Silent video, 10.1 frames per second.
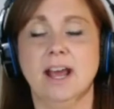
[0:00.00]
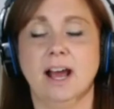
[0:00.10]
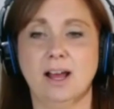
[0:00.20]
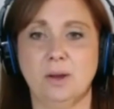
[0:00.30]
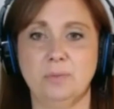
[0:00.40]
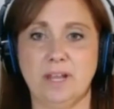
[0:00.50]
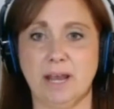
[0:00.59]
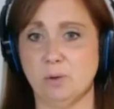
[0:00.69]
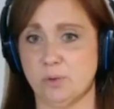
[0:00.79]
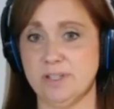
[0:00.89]
that
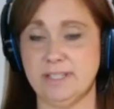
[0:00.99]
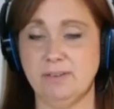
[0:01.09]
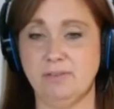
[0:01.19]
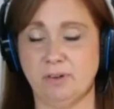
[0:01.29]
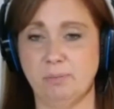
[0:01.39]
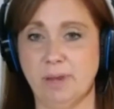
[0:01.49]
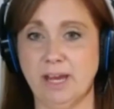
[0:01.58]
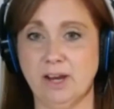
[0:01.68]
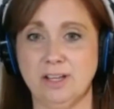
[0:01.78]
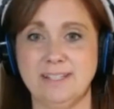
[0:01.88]
I will receive from
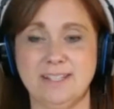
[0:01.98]
parents.